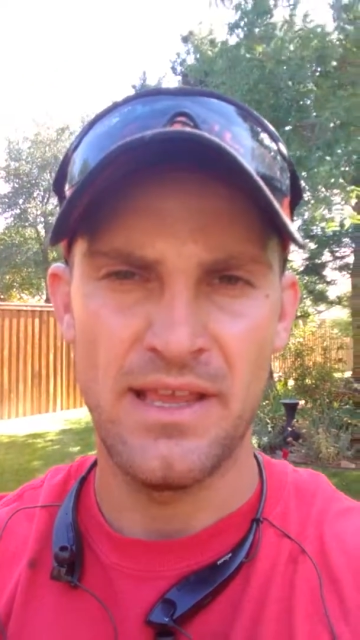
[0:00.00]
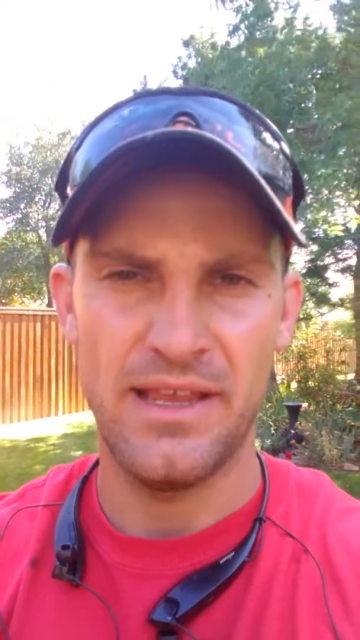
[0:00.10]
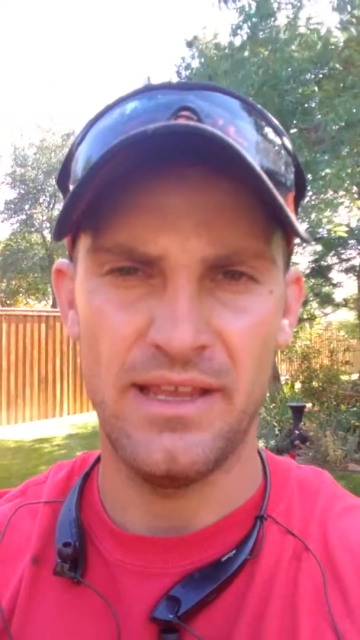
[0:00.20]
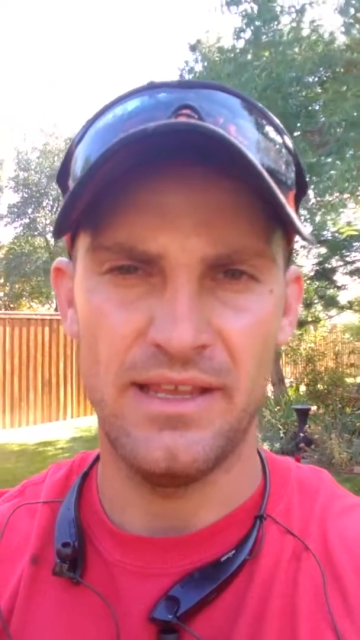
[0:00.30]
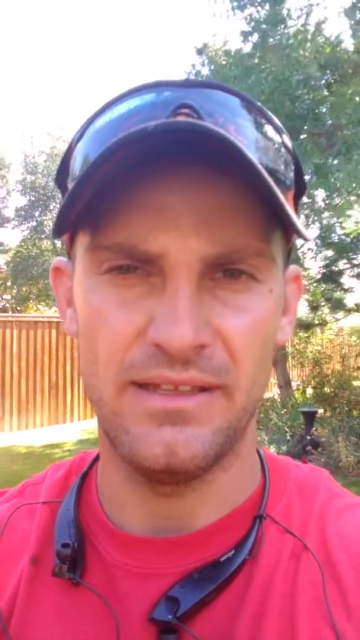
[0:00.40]

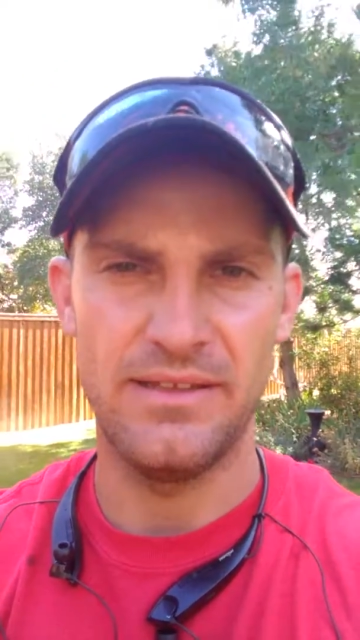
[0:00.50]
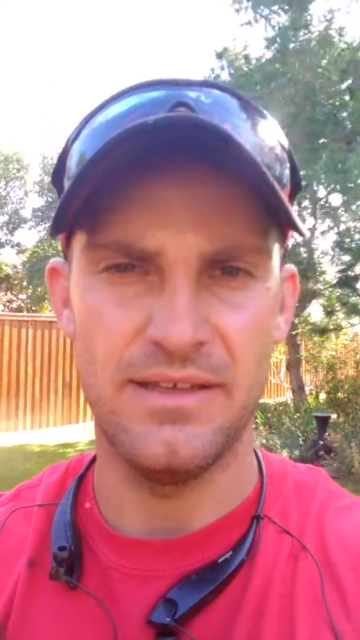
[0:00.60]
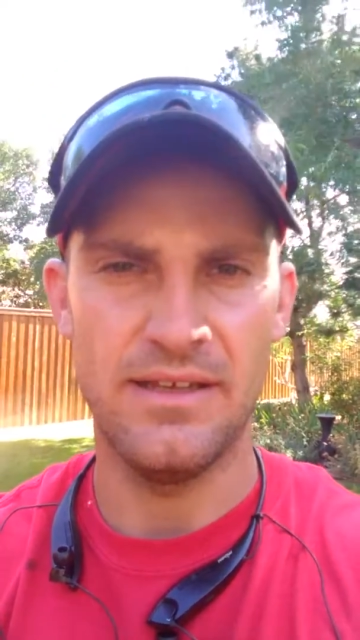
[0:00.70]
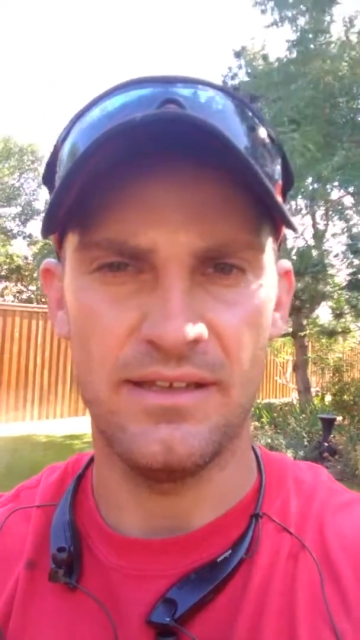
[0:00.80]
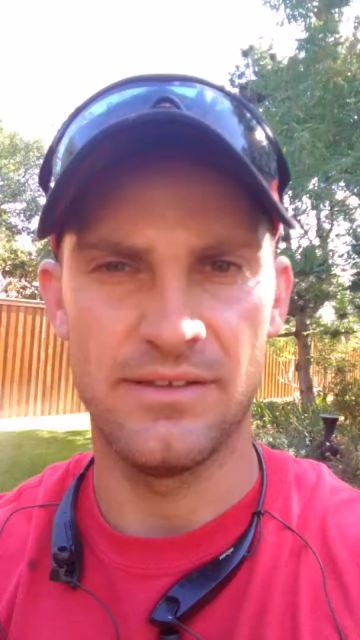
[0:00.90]
And
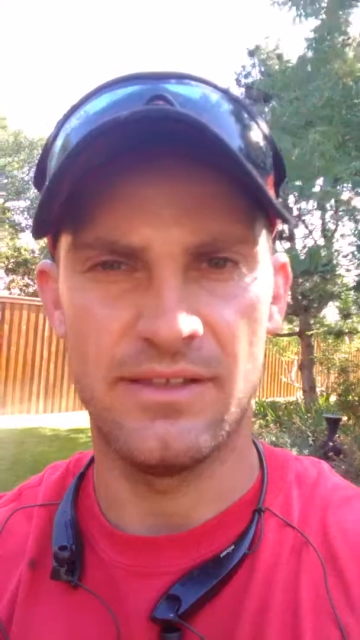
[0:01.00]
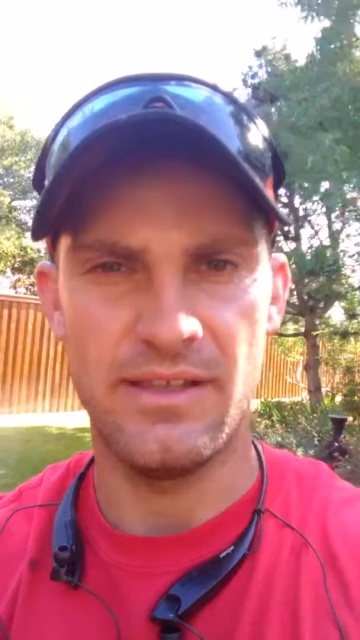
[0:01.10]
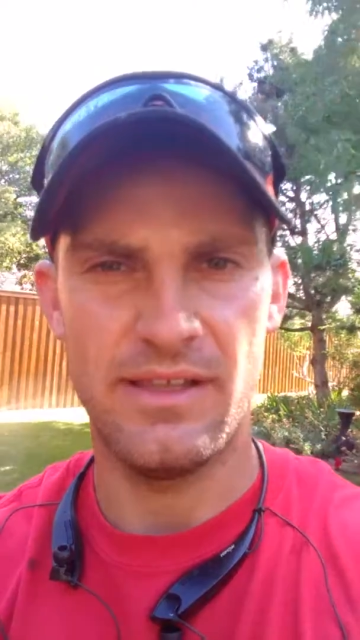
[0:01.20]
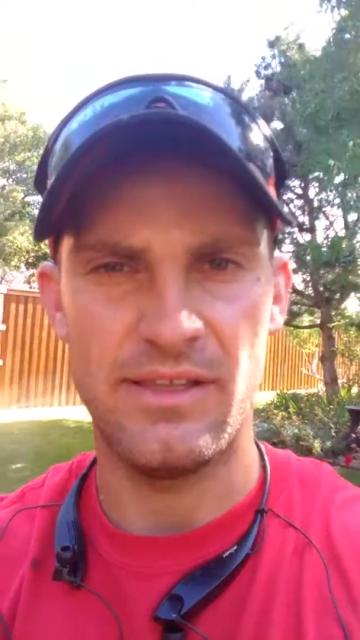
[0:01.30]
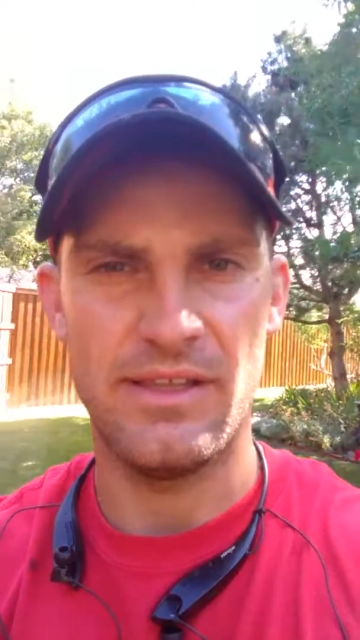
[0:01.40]

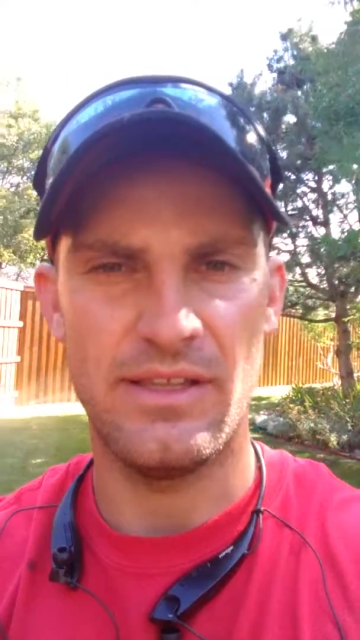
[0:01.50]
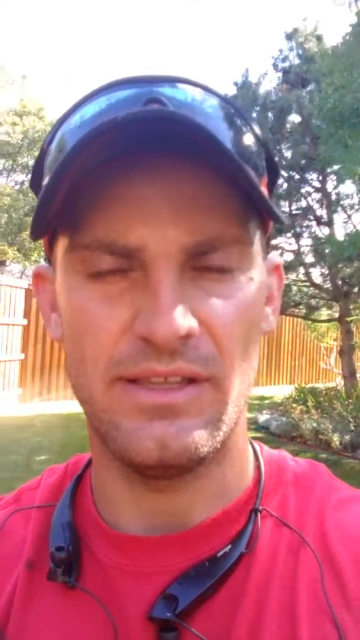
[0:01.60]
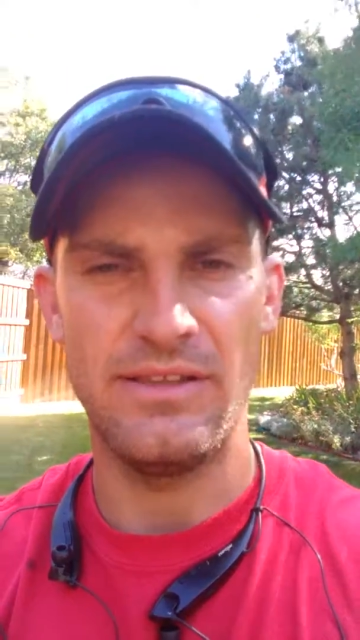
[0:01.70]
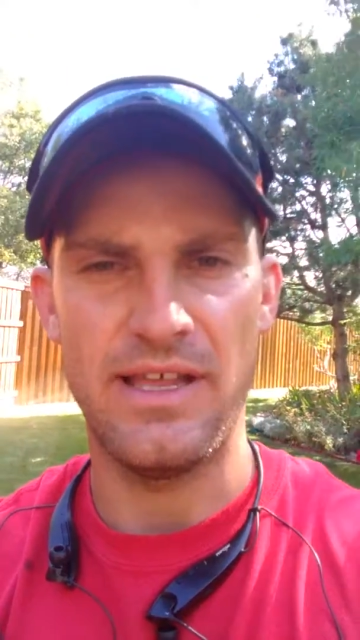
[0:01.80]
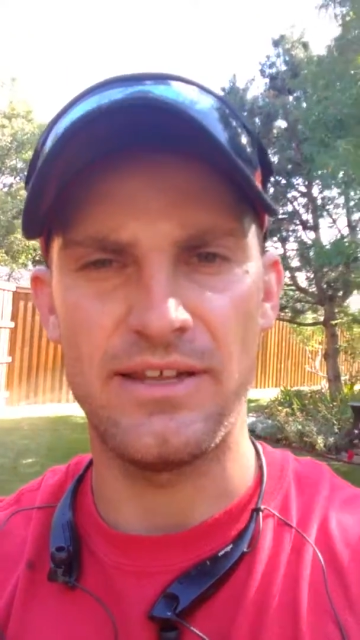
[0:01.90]

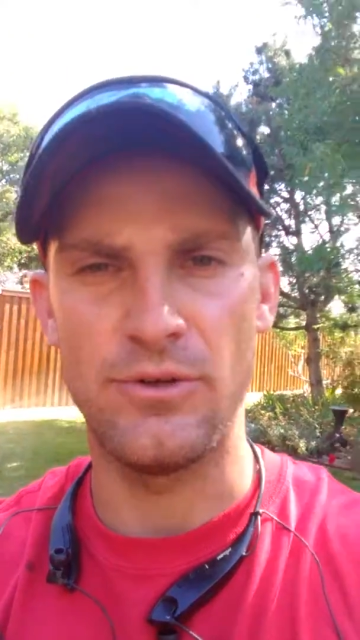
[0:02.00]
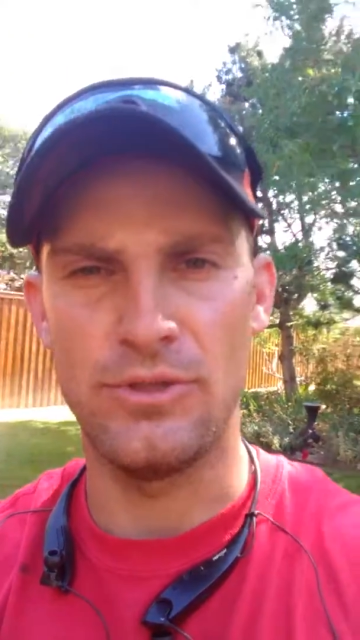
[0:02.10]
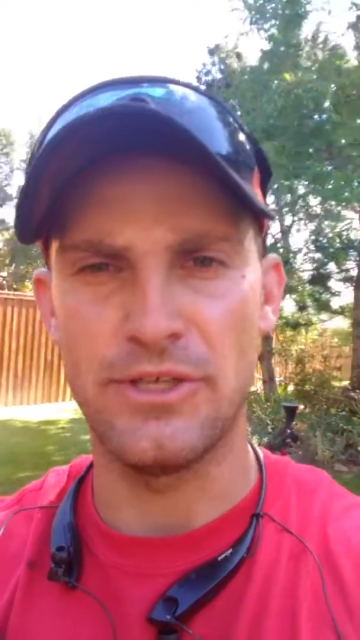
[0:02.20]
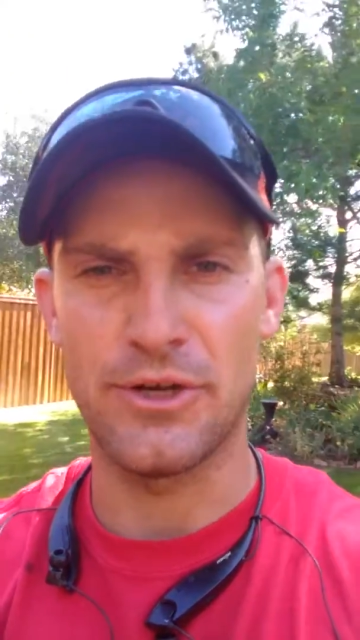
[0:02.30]
not only